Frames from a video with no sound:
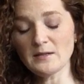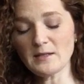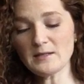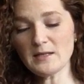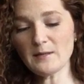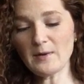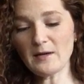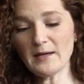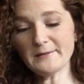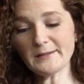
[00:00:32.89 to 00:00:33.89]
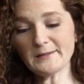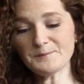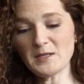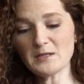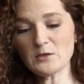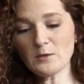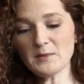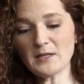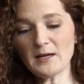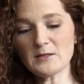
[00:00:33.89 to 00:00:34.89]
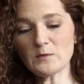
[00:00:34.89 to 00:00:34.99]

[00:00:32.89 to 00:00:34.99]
Nice thing about Ender, he's determined to ice